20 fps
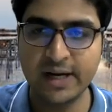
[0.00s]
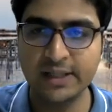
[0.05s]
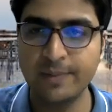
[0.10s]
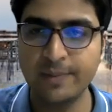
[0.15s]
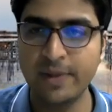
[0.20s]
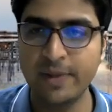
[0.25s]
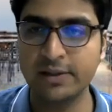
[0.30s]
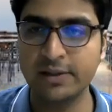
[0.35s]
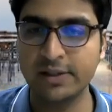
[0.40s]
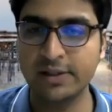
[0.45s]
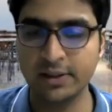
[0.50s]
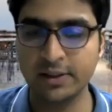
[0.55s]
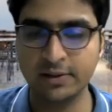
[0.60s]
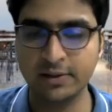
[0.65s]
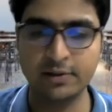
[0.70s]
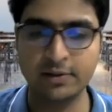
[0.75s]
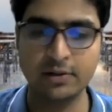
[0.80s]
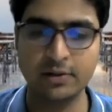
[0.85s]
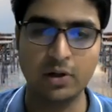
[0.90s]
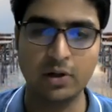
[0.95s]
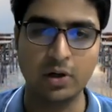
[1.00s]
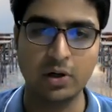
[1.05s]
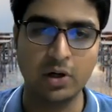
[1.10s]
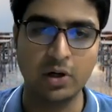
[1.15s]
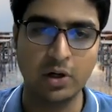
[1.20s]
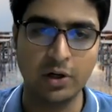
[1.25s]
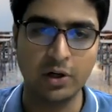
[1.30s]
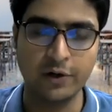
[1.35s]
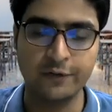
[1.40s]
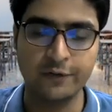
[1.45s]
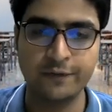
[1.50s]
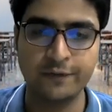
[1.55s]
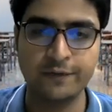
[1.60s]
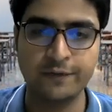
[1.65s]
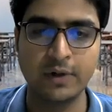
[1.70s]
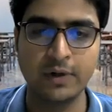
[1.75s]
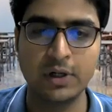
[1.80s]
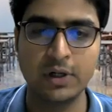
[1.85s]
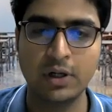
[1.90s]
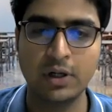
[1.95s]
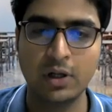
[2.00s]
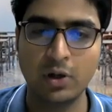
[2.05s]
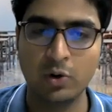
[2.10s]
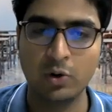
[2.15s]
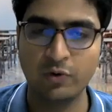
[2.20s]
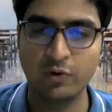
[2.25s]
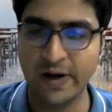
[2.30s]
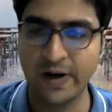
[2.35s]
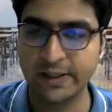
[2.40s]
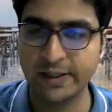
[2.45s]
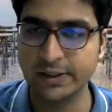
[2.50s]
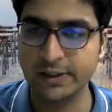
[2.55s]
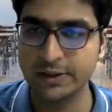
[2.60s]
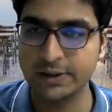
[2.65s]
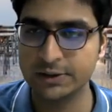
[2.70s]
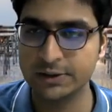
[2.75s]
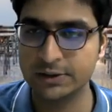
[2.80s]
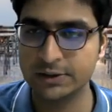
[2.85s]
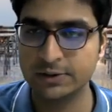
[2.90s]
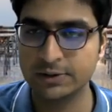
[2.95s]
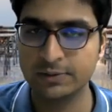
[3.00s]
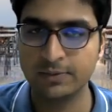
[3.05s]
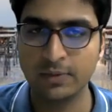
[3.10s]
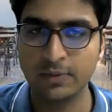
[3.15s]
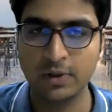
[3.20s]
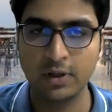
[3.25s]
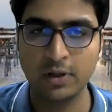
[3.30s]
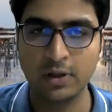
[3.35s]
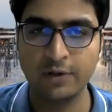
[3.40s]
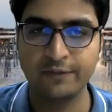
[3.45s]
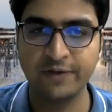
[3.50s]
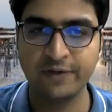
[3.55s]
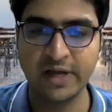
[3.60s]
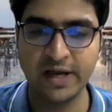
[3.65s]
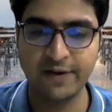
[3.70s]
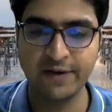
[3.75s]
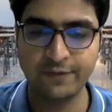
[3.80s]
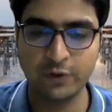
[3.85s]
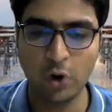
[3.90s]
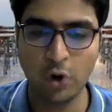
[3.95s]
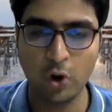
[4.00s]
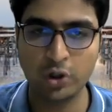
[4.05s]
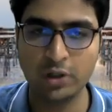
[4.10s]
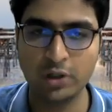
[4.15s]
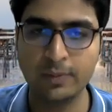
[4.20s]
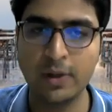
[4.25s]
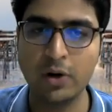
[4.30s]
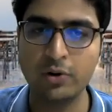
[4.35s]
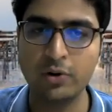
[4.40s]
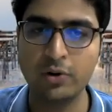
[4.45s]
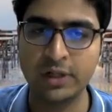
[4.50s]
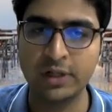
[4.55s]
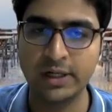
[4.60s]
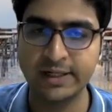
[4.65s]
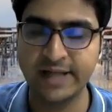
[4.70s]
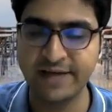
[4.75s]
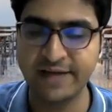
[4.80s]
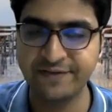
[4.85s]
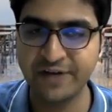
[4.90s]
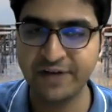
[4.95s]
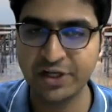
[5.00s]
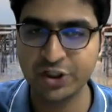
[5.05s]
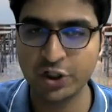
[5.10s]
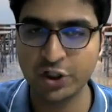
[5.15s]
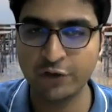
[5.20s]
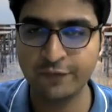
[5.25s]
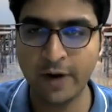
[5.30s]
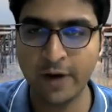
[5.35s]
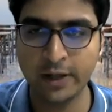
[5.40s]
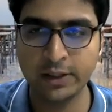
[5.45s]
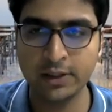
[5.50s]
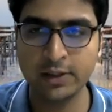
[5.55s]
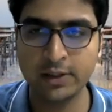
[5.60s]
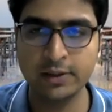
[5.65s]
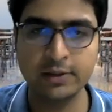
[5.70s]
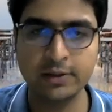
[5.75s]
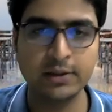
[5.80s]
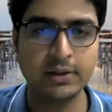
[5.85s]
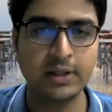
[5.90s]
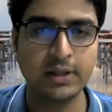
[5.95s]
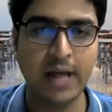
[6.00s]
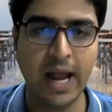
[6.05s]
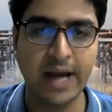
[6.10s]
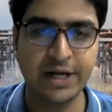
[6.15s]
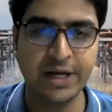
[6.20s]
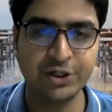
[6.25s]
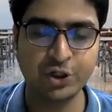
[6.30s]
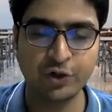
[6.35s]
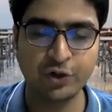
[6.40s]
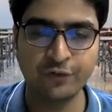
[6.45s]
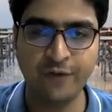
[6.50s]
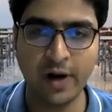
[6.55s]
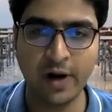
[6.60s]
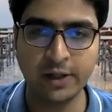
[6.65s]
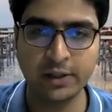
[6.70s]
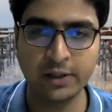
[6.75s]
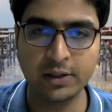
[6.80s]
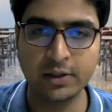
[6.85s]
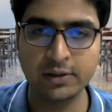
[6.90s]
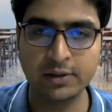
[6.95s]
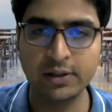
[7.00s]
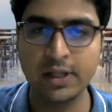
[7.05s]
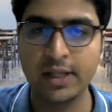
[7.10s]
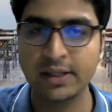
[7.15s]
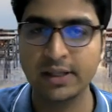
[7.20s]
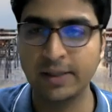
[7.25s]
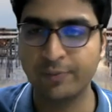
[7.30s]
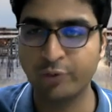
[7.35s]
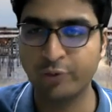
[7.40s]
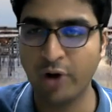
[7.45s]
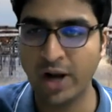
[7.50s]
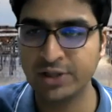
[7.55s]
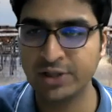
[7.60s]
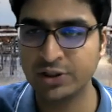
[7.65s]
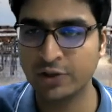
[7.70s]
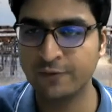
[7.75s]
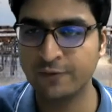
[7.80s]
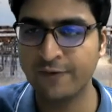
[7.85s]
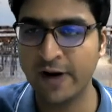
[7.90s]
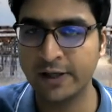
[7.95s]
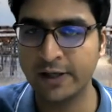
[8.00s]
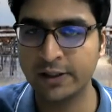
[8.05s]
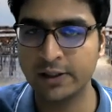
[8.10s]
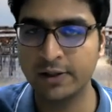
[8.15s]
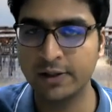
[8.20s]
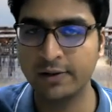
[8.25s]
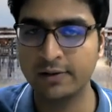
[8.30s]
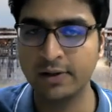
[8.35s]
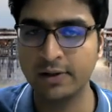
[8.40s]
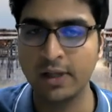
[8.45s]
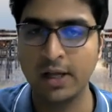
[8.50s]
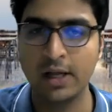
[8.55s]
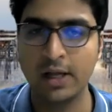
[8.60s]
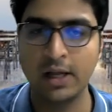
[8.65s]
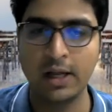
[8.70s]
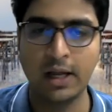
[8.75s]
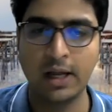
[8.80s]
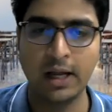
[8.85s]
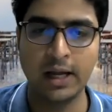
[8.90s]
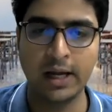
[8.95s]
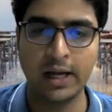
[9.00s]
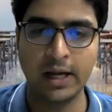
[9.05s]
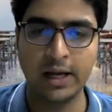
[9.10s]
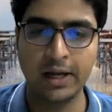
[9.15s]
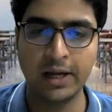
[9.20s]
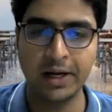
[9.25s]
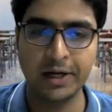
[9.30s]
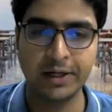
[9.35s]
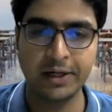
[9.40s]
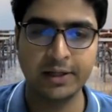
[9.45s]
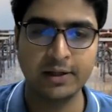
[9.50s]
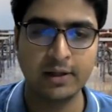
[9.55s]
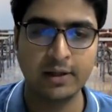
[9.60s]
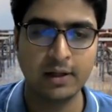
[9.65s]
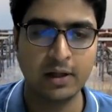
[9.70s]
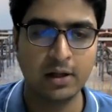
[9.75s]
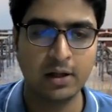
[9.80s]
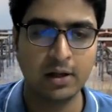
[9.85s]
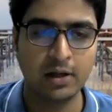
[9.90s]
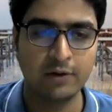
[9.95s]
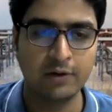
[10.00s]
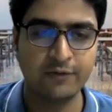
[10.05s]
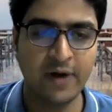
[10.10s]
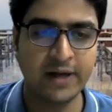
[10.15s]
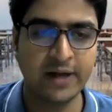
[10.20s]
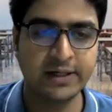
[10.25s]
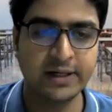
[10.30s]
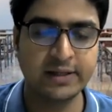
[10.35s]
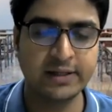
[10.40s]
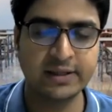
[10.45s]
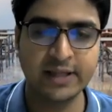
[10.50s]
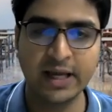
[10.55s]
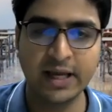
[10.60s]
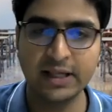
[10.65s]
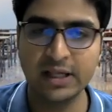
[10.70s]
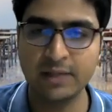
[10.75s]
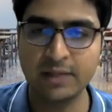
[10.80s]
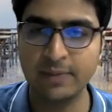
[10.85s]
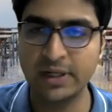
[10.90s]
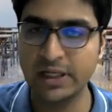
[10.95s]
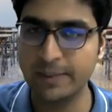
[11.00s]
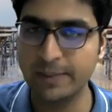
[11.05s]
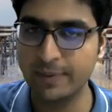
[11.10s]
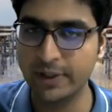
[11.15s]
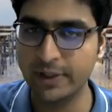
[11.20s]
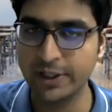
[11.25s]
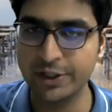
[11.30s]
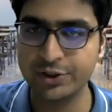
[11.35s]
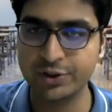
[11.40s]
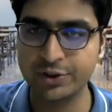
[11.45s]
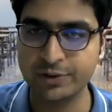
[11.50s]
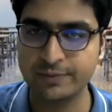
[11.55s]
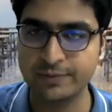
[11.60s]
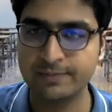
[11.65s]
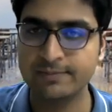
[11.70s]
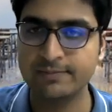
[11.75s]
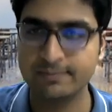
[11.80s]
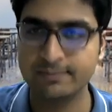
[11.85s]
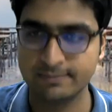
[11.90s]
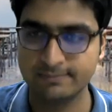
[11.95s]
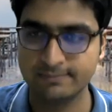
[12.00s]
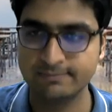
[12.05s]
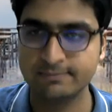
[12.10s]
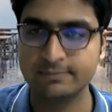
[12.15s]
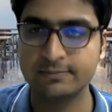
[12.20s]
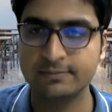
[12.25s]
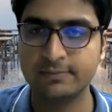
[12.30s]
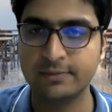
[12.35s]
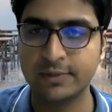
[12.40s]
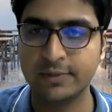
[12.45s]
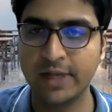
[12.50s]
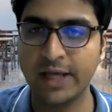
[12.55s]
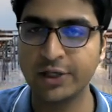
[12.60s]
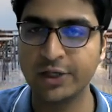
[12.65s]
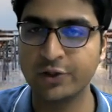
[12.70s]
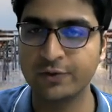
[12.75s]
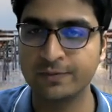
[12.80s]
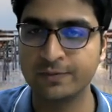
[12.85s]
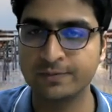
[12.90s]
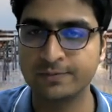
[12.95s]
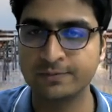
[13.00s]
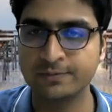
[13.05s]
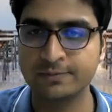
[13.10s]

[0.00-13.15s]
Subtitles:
are the basics of vectors. We have talked about definition of vectors, addition of vectors, subtraction of vectors, and vector scalar multiplication. Thank you.